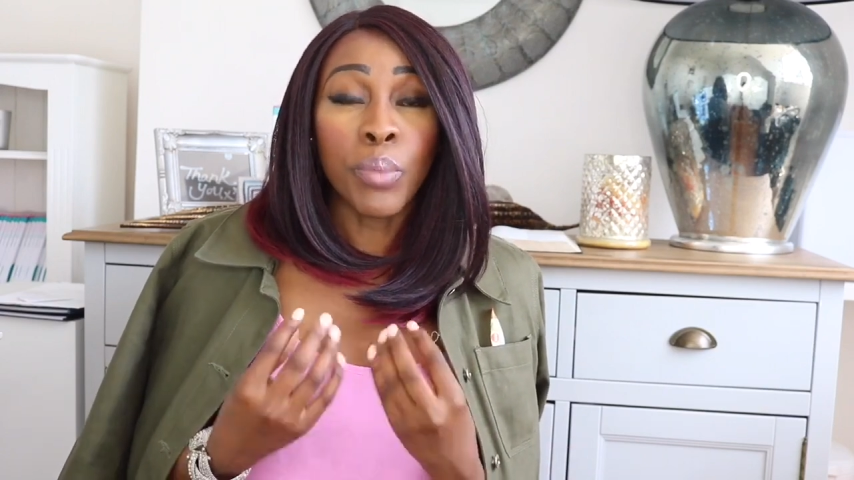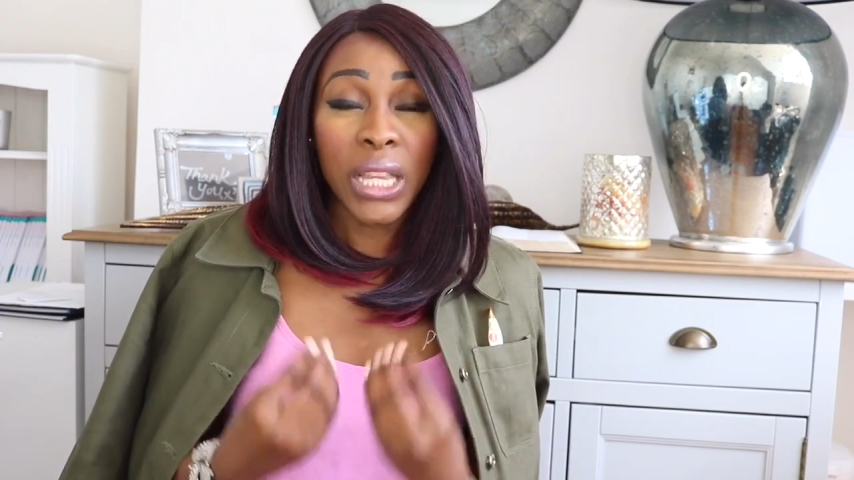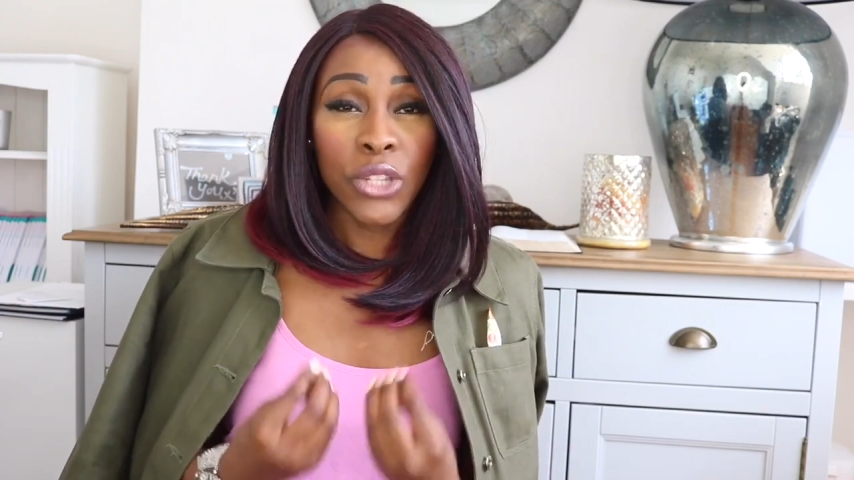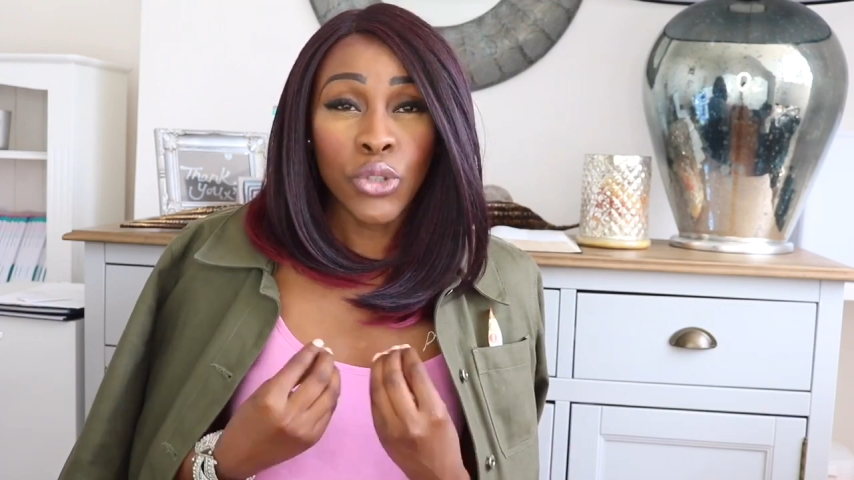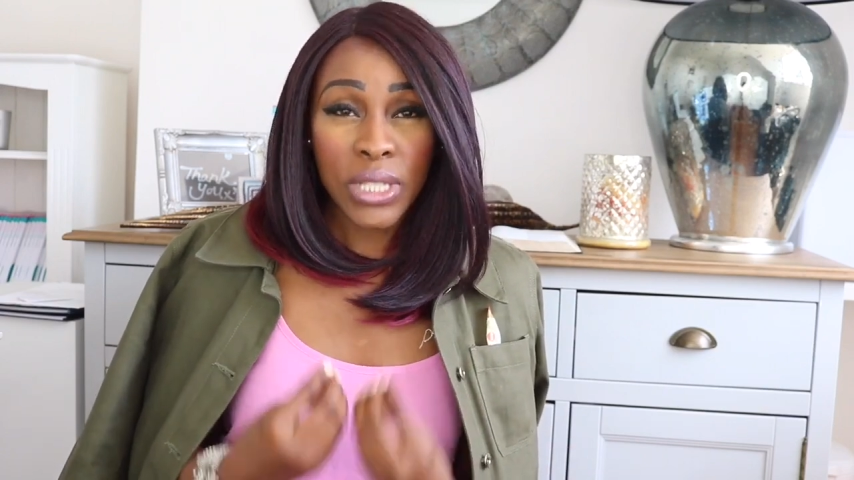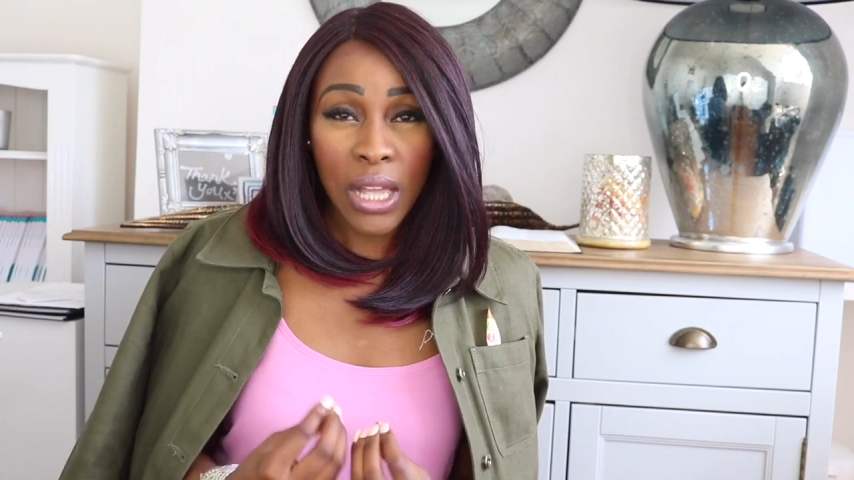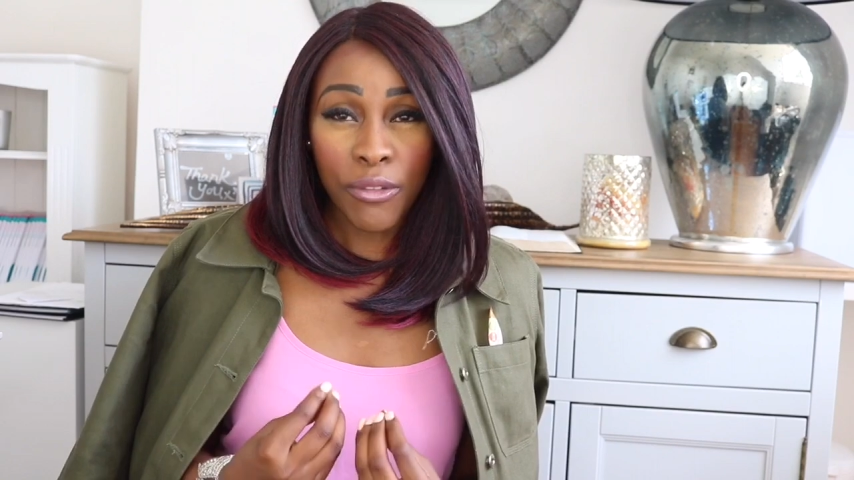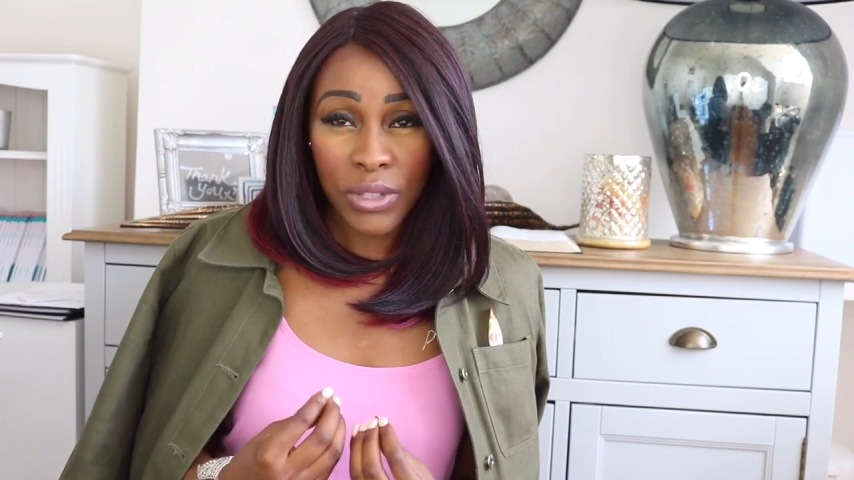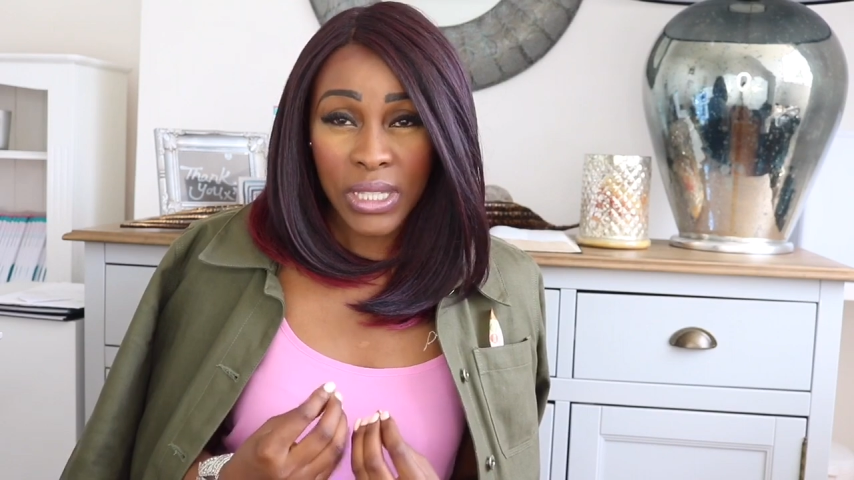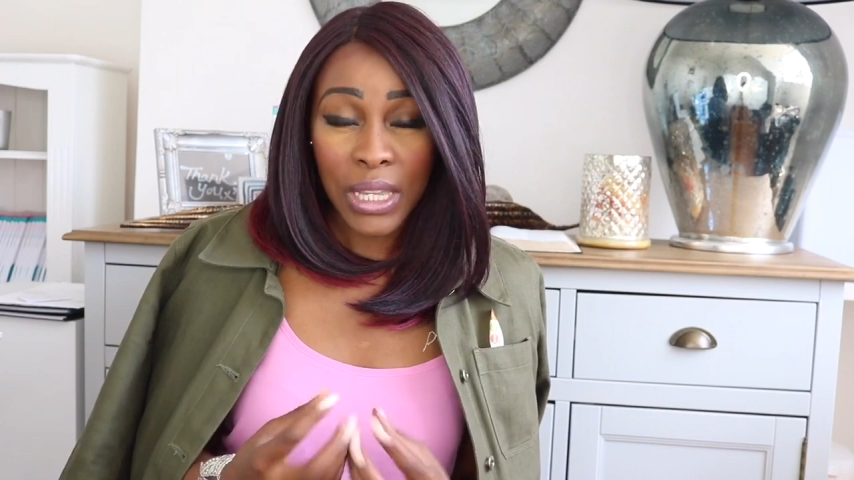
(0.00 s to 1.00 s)
deplete your
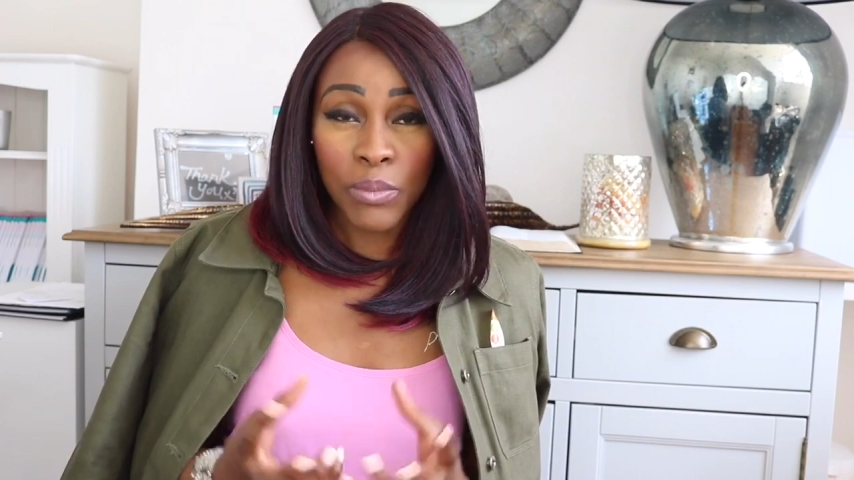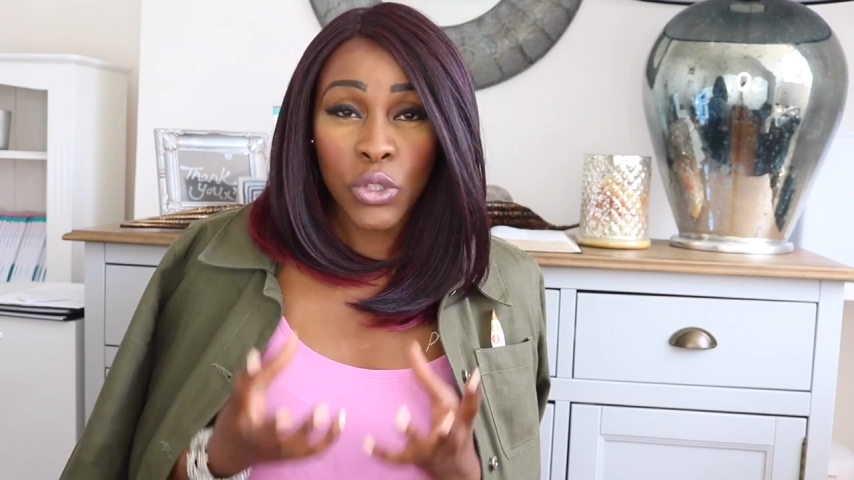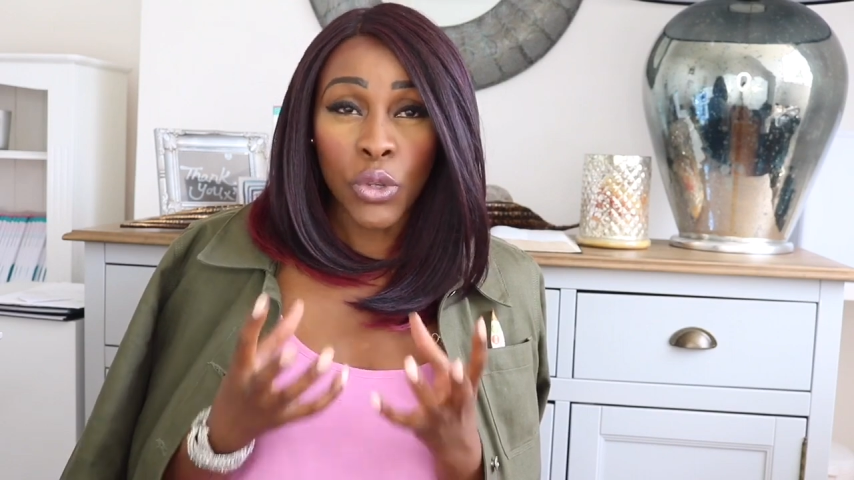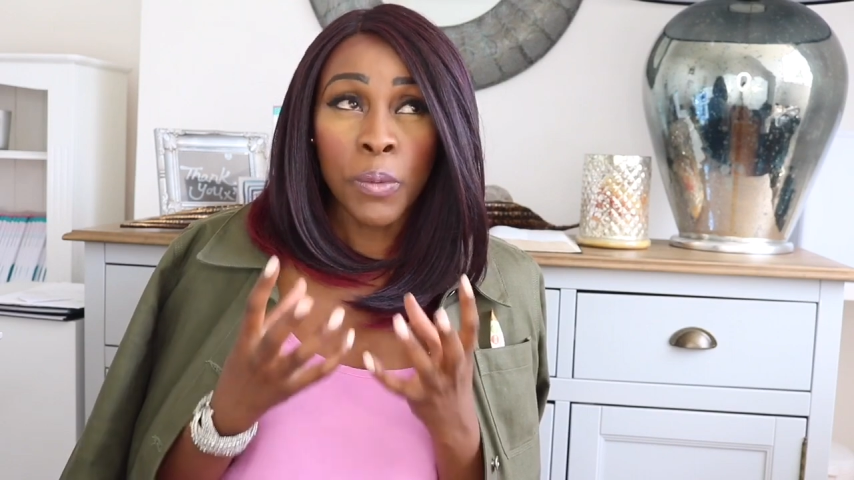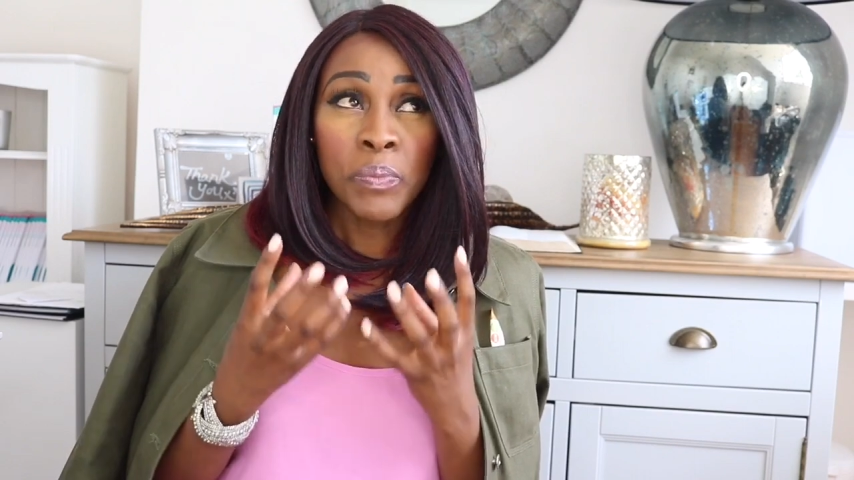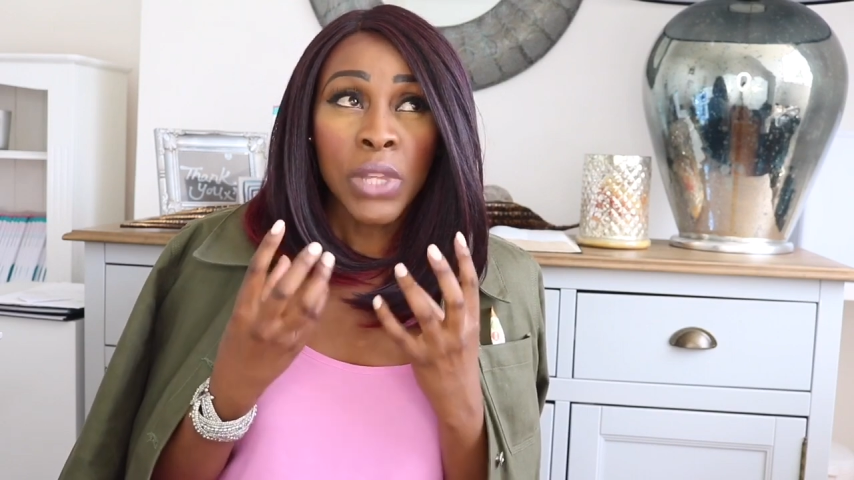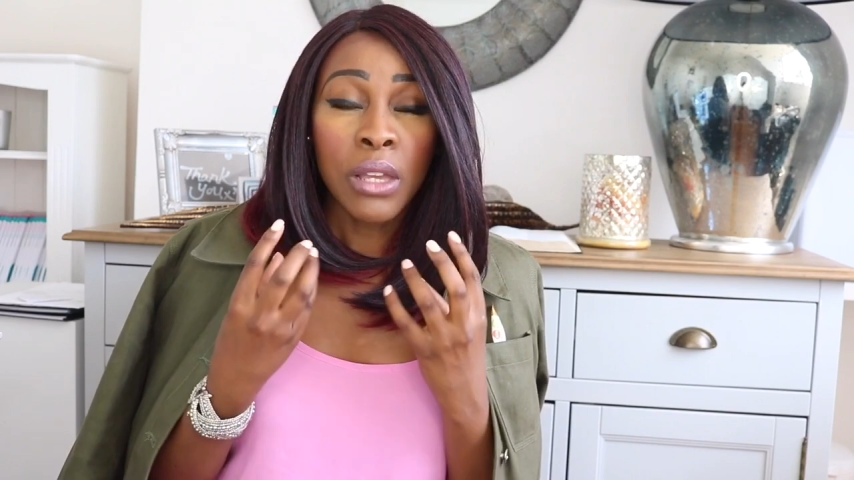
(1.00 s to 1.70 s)
self-esteem to